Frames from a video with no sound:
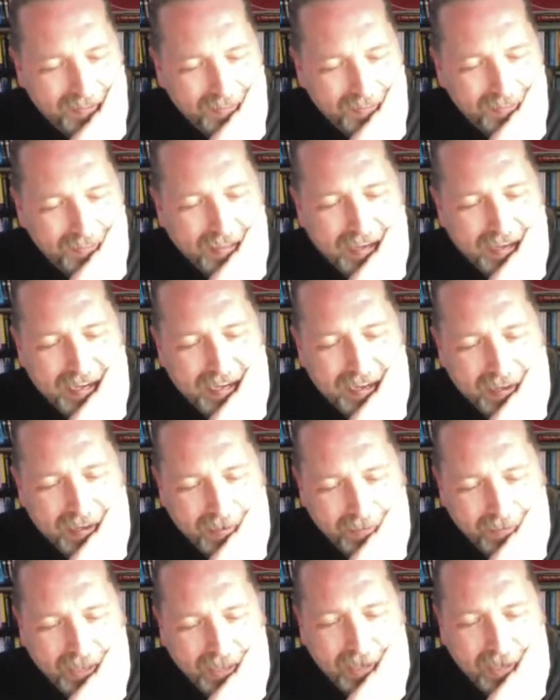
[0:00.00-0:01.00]

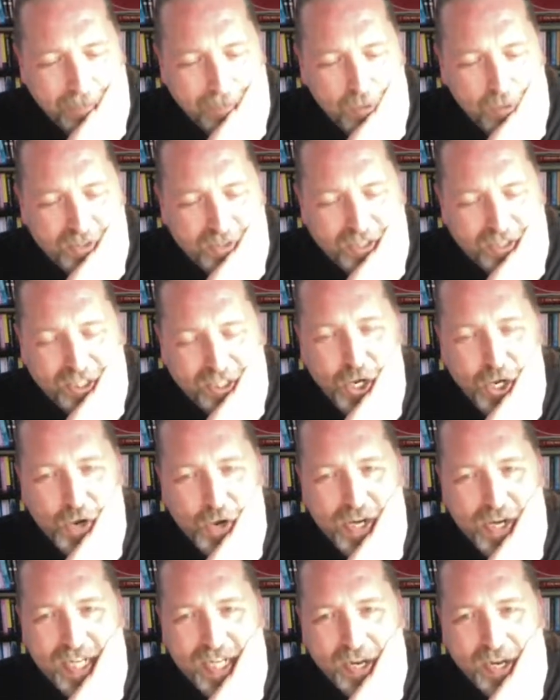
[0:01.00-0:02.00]
they put a
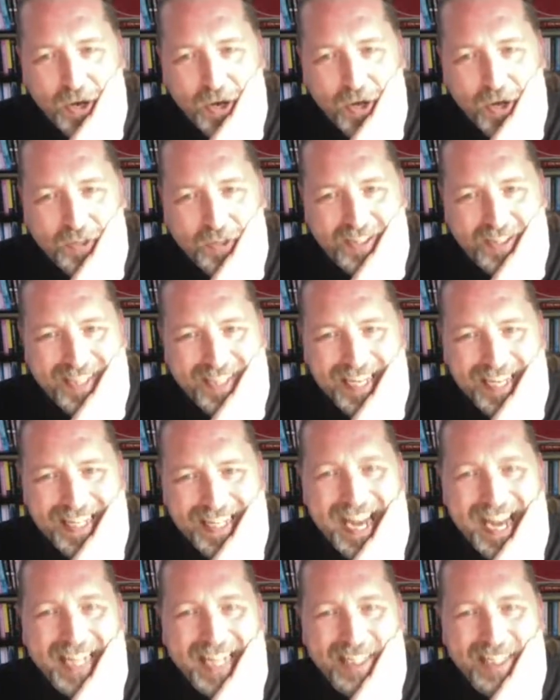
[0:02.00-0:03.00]
security guard to sit
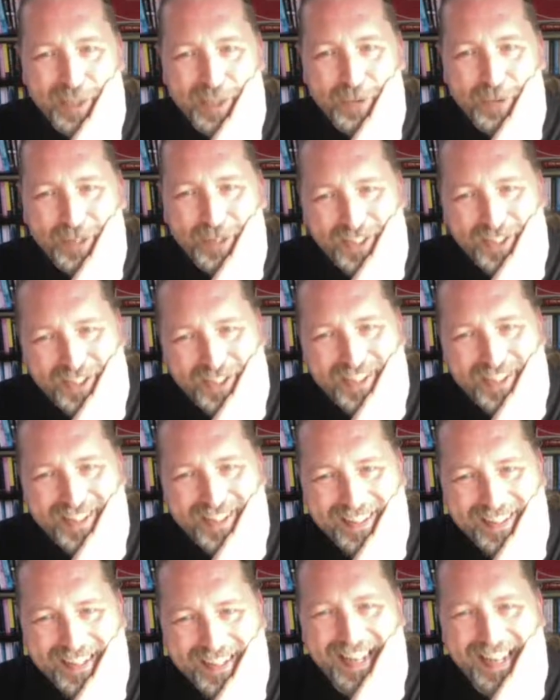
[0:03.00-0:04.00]
next to us
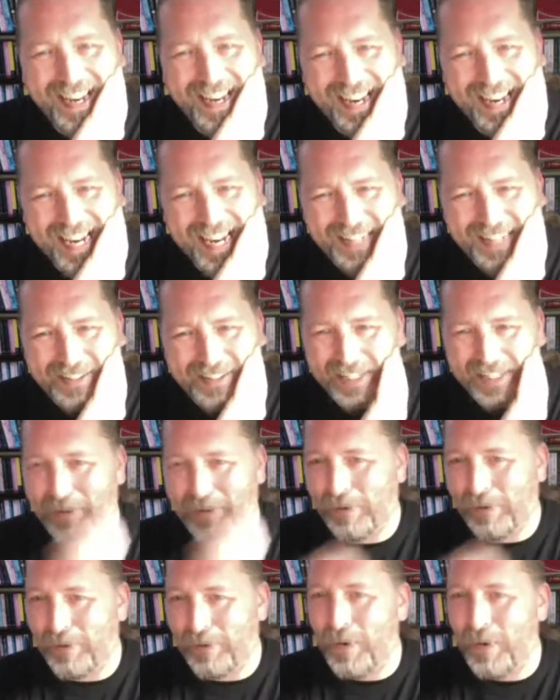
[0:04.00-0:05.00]
to
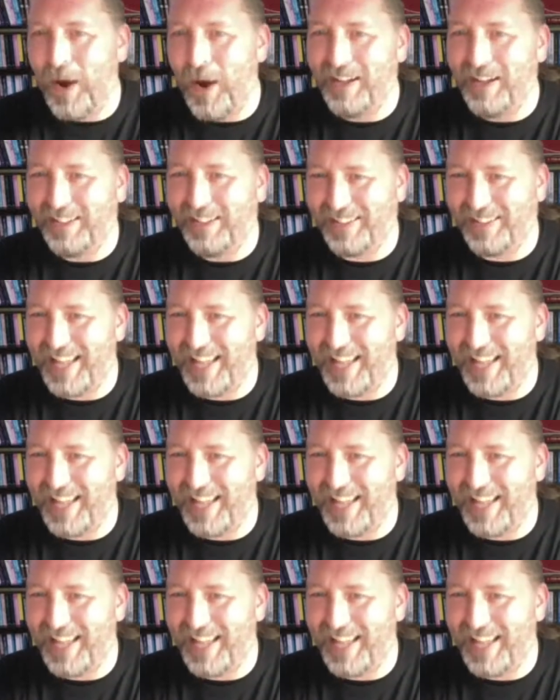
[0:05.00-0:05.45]
sort of quiet us